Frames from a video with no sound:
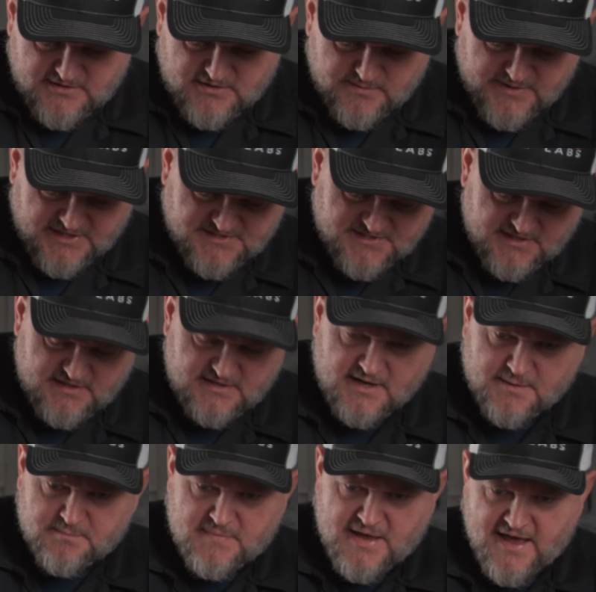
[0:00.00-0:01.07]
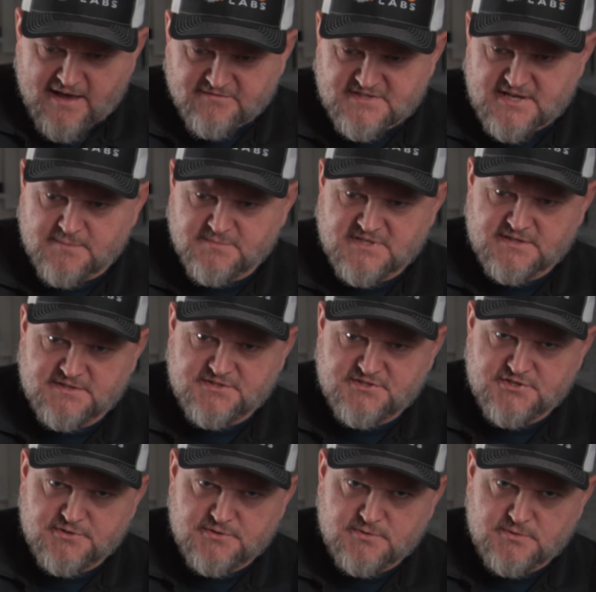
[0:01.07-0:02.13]
You know, I'm half tempted
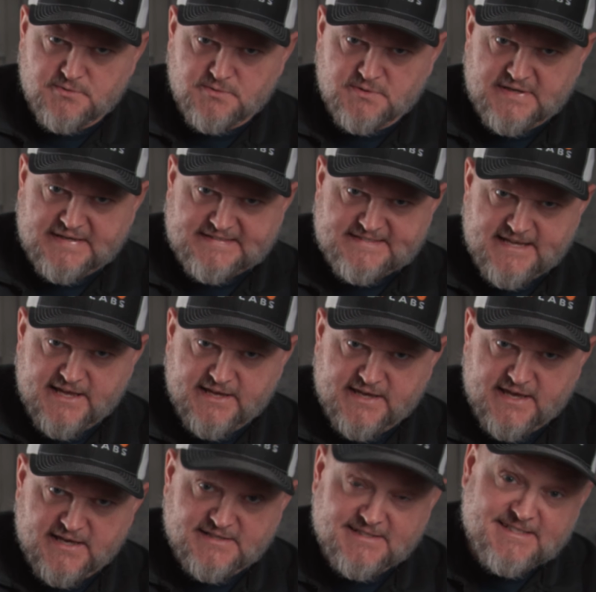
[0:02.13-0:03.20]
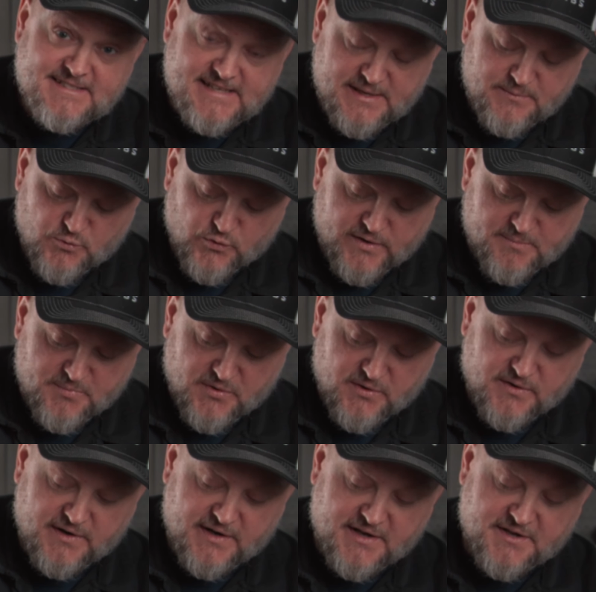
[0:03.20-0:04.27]
to take a seam
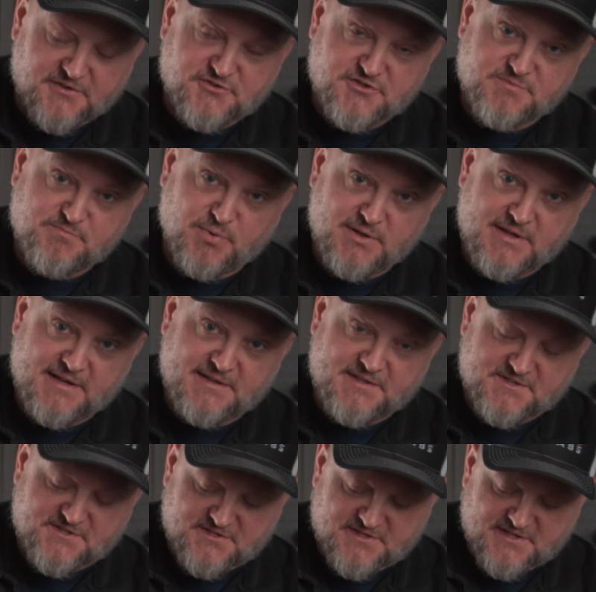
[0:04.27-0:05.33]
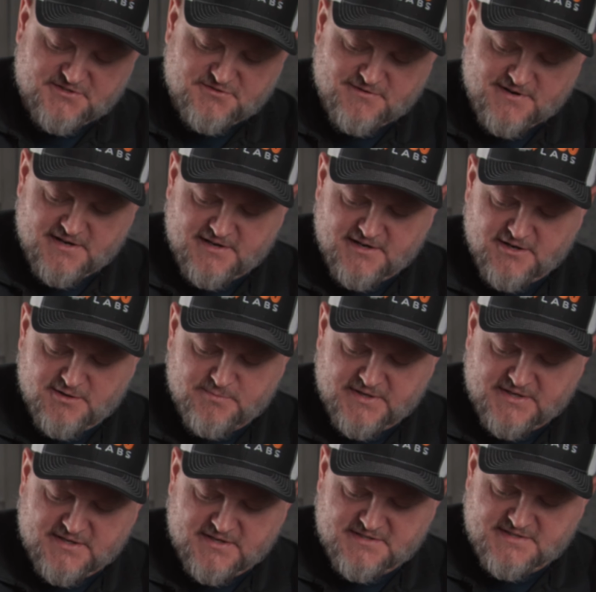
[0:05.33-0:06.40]
reaper and just pull out this stitch right here,
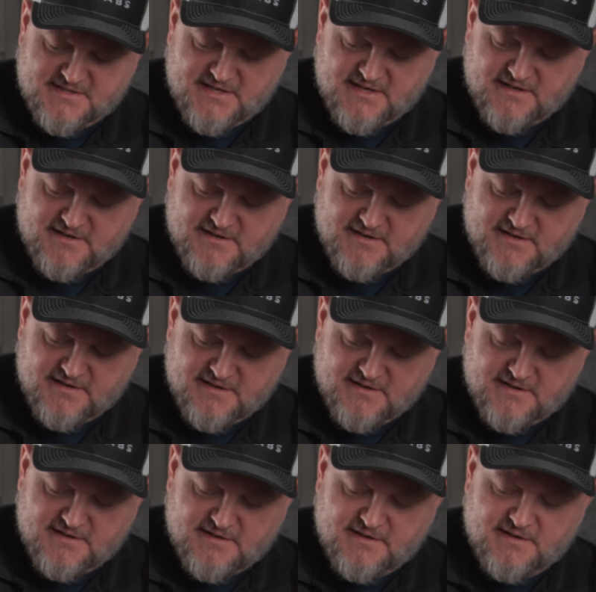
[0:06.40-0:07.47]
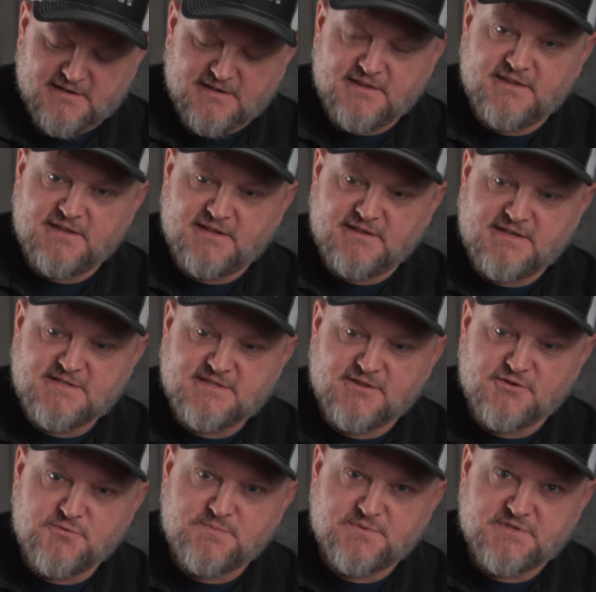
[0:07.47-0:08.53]
because then these
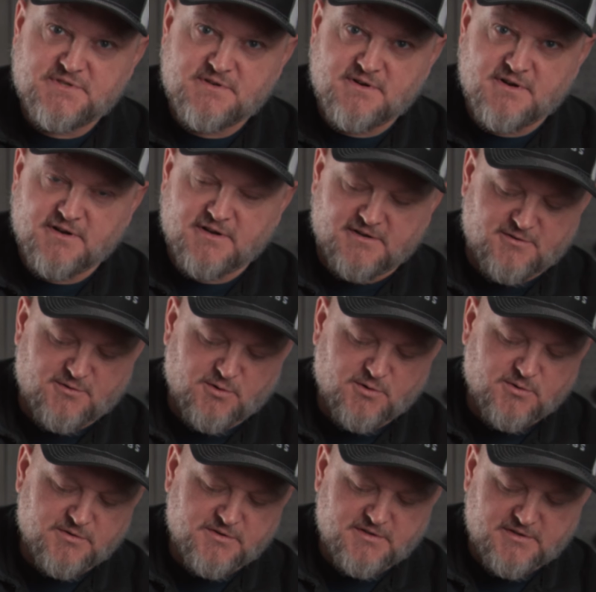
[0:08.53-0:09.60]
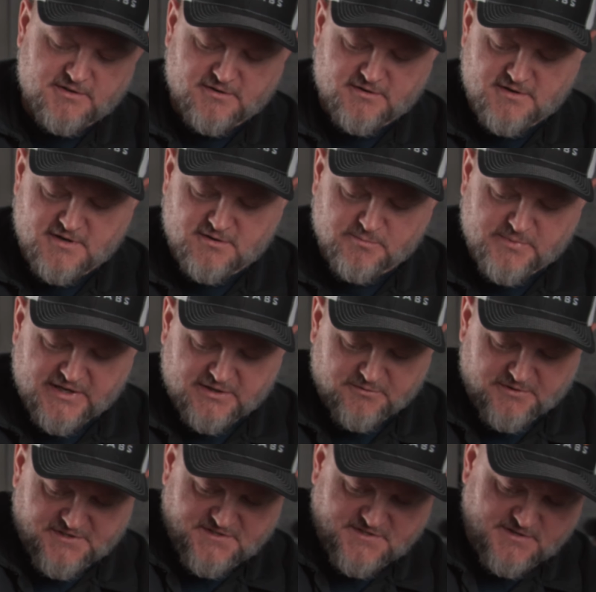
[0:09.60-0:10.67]
loops are gonna hold your goggle
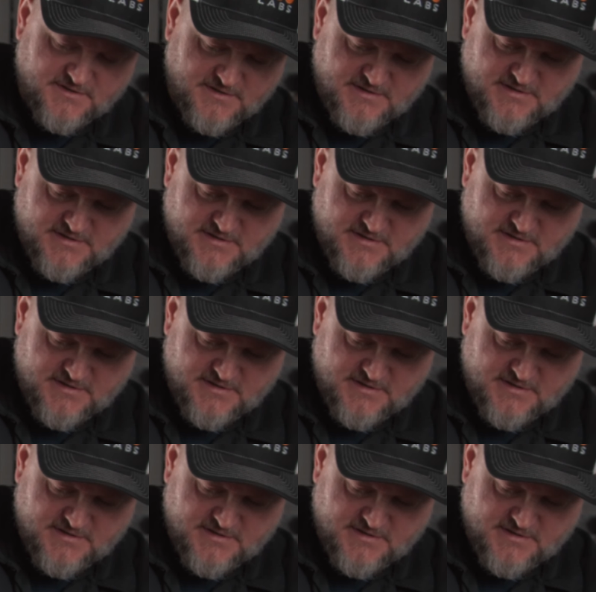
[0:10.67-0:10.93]
batteries